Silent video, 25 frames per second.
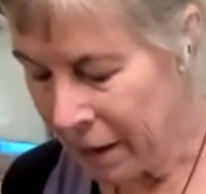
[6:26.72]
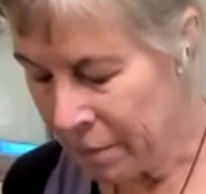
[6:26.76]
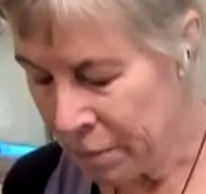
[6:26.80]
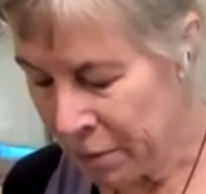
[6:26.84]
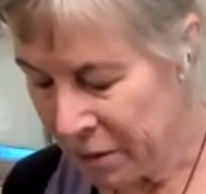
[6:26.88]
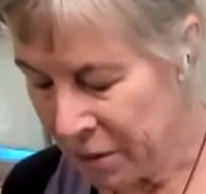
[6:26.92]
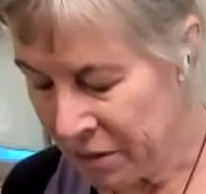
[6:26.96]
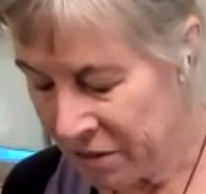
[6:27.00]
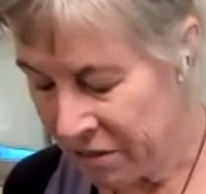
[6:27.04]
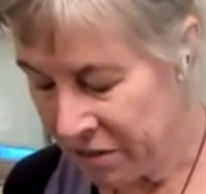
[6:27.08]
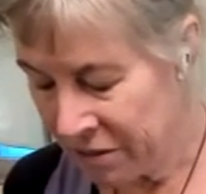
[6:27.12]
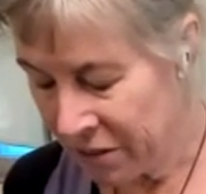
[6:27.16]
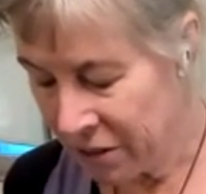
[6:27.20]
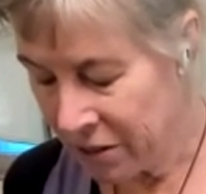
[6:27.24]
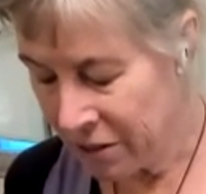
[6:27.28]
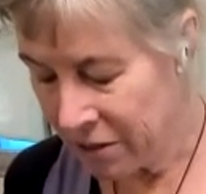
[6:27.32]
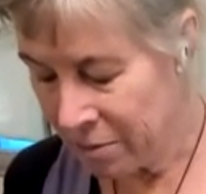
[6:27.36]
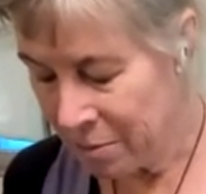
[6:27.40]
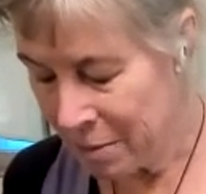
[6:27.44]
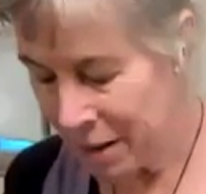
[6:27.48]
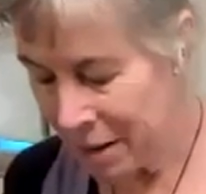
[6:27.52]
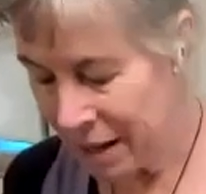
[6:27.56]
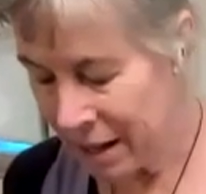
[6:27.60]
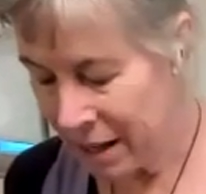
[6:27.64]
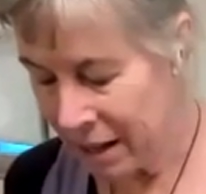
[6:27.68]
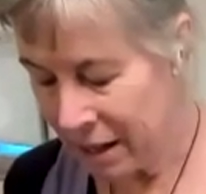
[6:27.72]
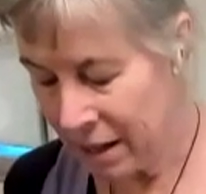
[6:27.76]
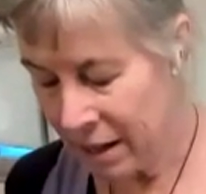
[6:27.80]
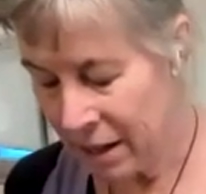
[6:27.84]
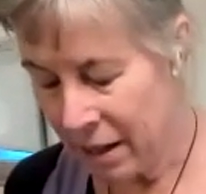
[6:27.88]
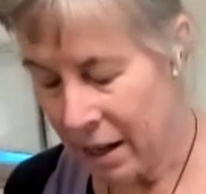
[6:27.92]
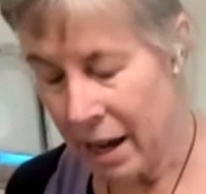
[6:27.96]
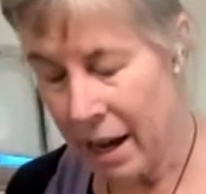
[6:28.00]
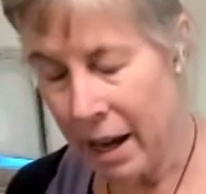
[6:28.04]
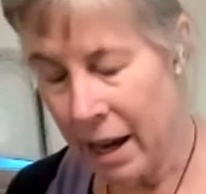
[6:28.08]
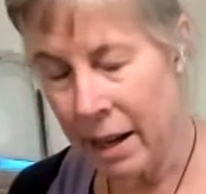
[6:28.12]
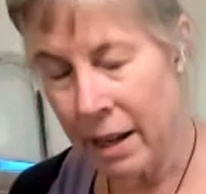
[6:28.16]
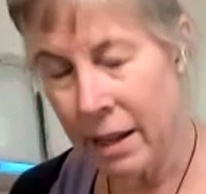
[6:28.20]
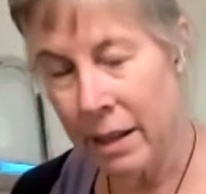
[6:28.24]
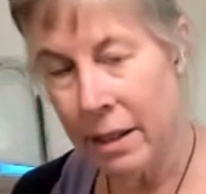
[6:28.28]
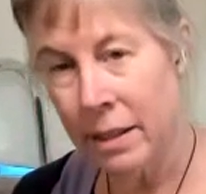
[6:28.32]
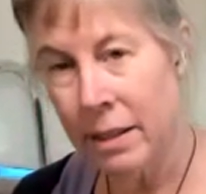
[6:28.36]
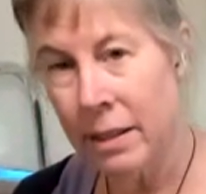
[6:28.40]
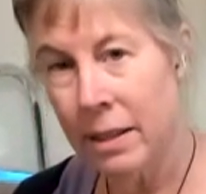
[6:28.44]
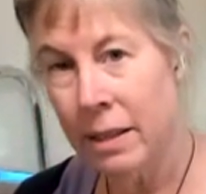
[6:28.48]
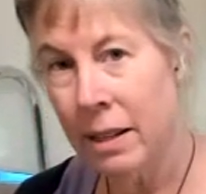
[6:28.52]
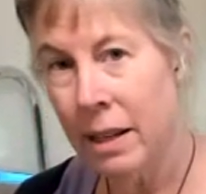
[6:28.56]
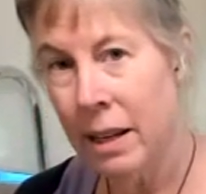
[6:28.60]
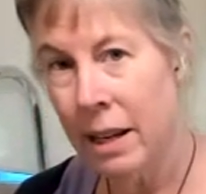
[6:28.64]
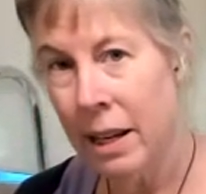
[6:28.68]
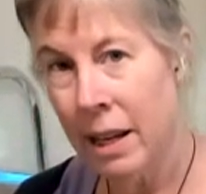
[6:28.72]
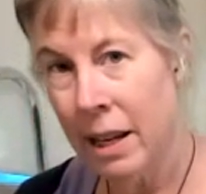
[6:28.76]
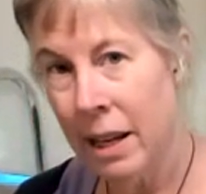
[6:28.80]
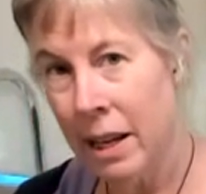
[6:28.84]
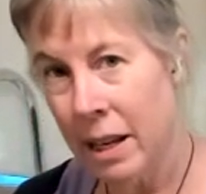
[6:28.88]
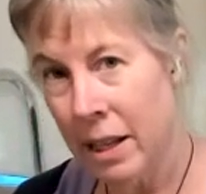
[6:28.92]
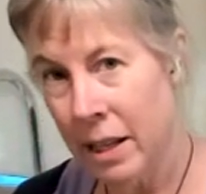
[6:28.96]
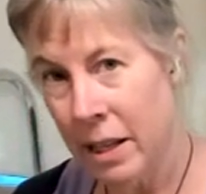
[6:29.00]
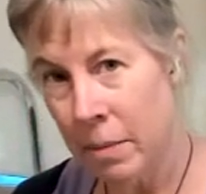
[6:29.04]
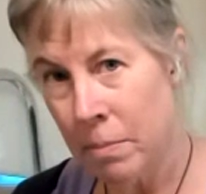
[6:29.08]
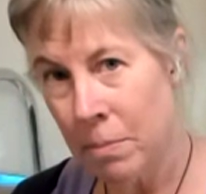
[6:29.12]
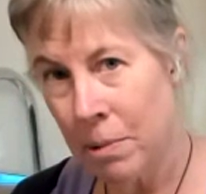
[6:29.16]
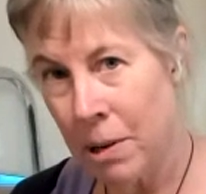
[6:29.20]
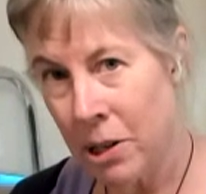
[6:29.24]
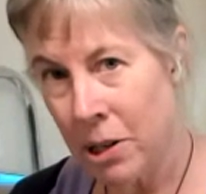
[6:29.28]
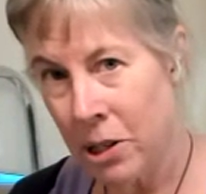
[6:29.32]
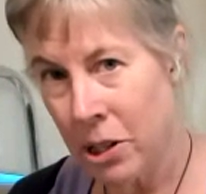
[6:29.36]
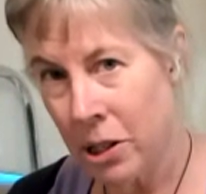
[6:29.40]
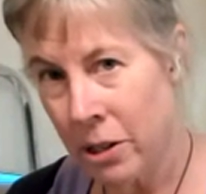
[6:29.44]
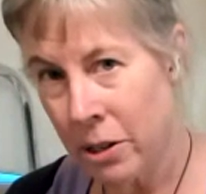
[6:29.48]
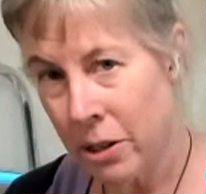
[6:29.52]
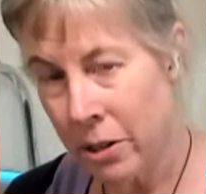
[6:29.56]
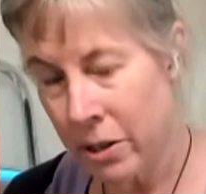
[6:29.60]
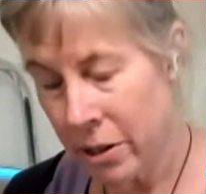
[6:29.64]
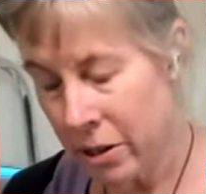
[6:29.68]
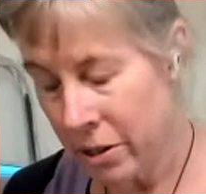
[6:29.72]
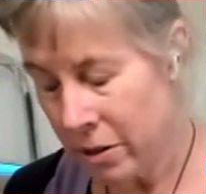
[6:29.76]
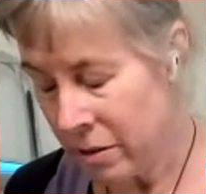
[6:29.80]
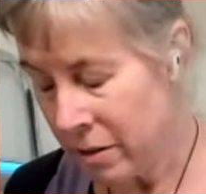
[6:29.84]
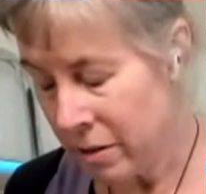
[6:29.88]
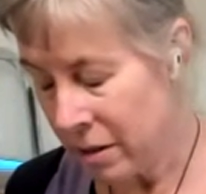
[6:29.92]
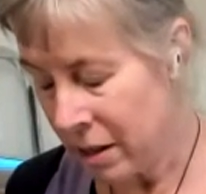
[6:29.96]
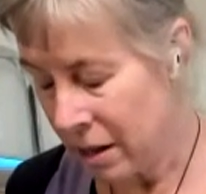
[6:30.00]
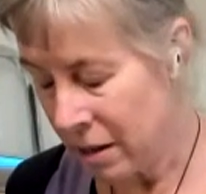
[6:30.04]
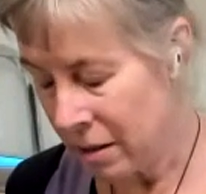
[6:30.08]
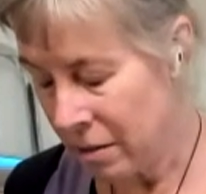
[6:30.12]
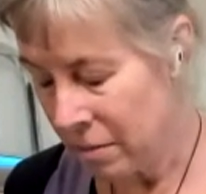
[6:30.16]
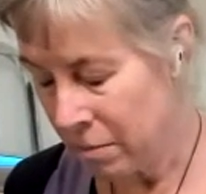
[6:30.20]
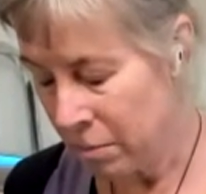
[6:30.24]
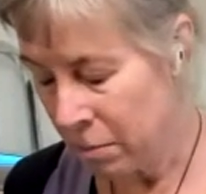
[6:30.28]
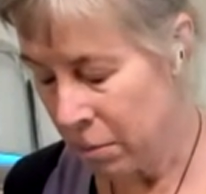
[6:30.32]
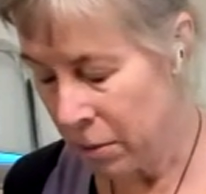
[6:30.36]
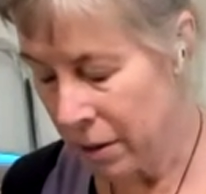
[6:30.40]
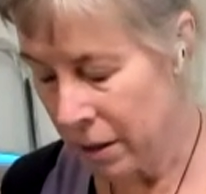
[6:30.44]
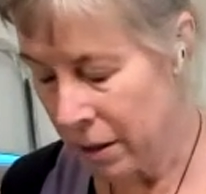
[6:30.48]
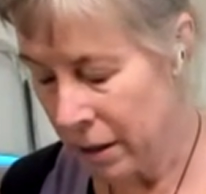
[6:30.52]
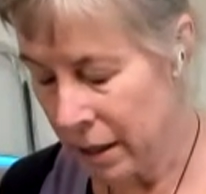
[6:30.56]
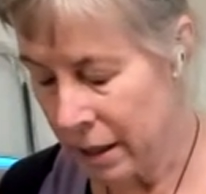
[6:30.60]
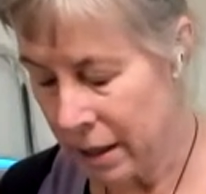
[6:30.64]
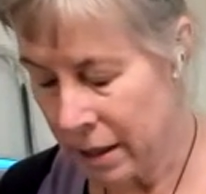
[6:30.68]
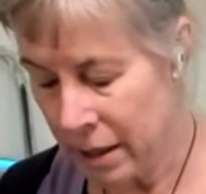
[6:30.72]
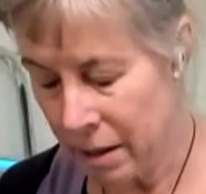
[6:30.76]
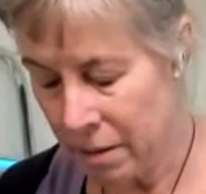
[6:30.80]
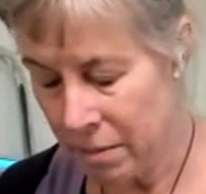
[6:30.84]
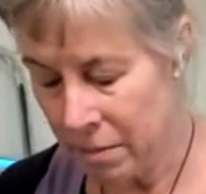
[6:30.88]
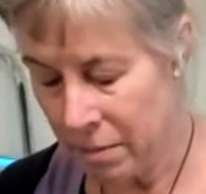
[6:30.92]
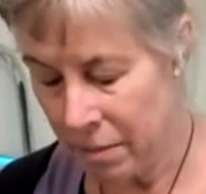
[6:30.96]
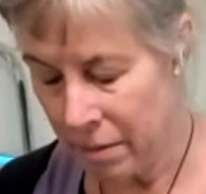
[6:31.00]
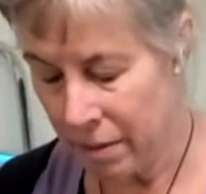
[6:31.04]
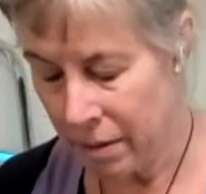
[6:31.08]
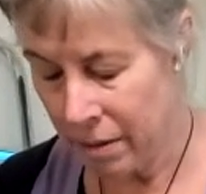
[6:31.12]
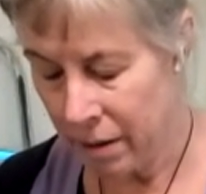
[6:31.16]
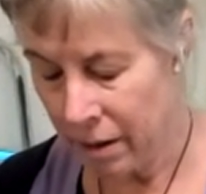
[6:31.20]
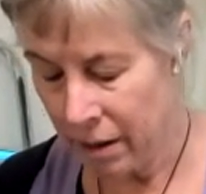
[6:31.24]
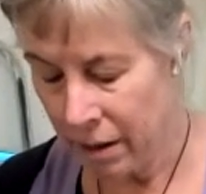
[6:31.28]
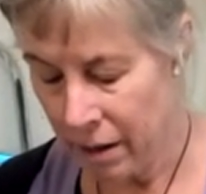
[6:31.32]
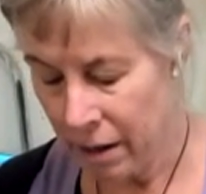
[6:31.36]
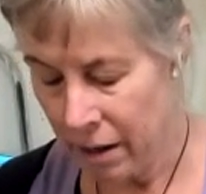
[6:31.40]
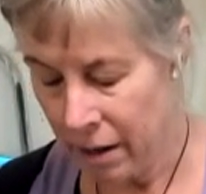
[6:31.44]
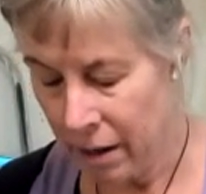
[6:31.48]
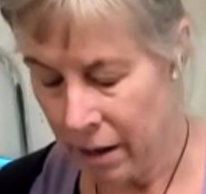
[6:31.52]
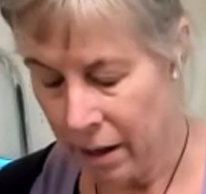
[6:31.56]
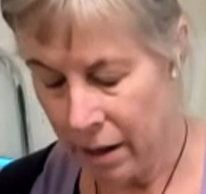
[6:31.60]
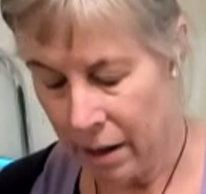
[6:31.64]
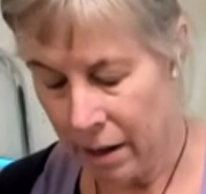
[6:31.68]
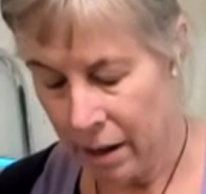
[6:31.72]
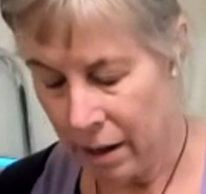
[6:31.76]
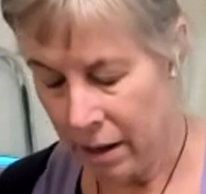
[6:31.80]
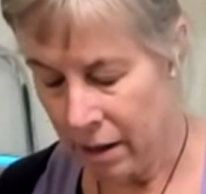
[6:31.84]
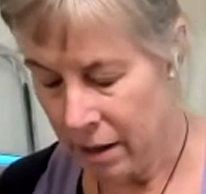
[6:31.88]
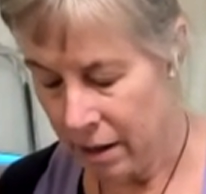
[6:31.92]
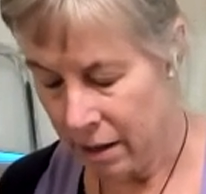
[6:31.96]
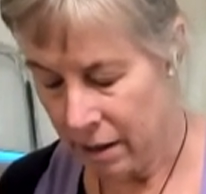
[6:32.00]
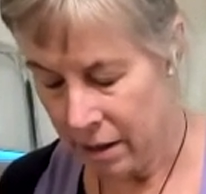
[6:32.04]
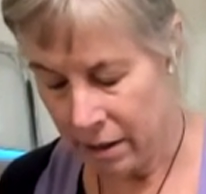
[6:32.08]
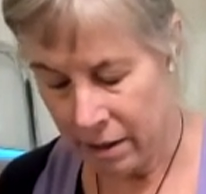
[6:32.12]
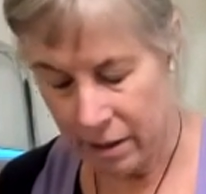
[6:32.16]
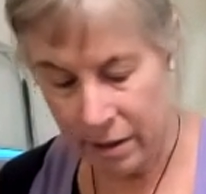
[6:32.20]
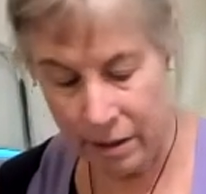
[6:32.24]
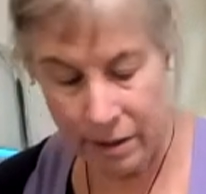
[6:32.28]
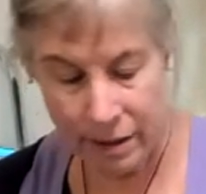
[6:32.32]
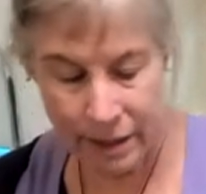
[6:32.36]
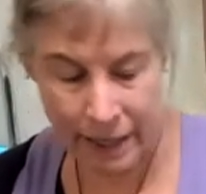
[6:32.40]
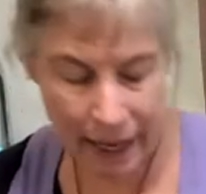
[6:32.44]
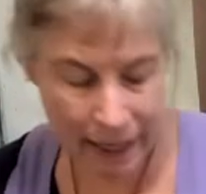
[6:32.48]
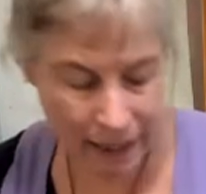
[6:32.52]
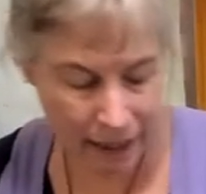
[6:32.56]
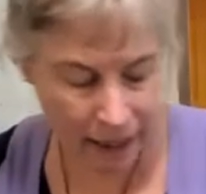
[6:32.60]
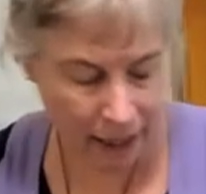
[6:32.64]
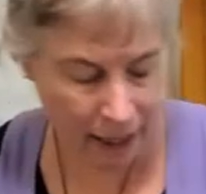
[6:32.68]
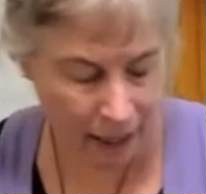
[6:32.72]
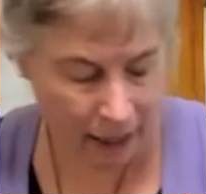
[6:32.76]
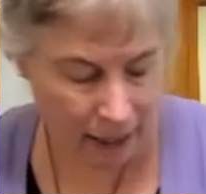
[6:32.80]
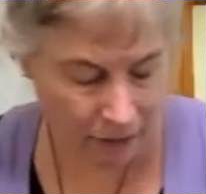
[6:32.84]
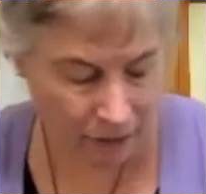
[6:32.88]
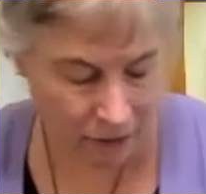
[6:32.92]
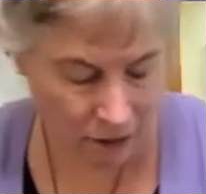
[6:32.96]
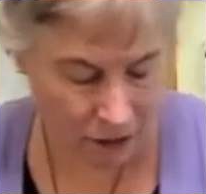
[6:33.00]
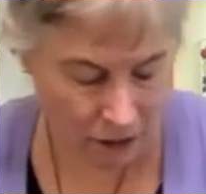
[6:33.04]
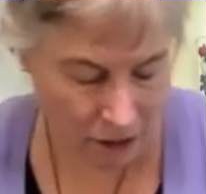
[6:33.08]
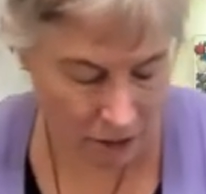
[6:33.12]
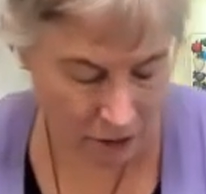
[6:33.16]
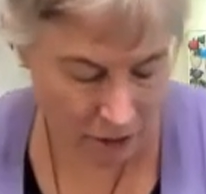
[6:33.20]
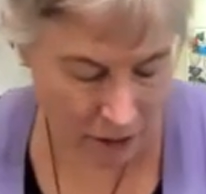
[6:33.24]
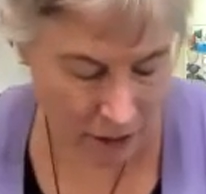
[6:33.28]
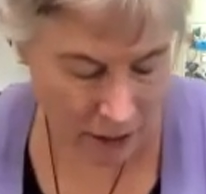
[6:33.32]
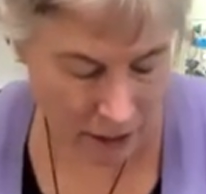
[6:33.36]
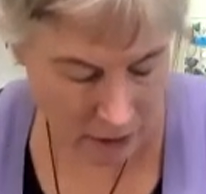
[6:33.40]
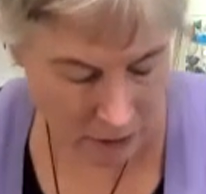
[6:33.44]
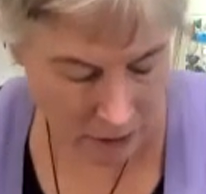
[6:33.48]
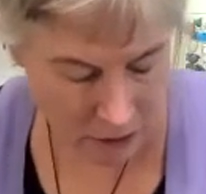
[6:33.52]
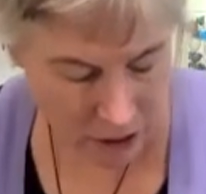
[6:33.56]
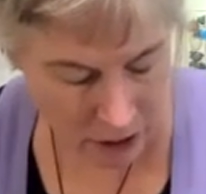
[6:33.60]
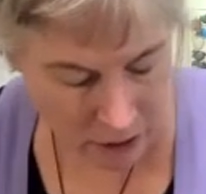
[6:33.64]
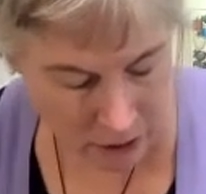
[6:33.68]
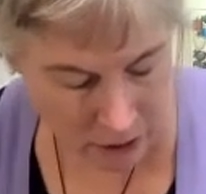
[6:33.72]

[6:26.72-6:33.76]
I prefer making eggs in the pressure cooker than boiling them. Sadly, I have to do it at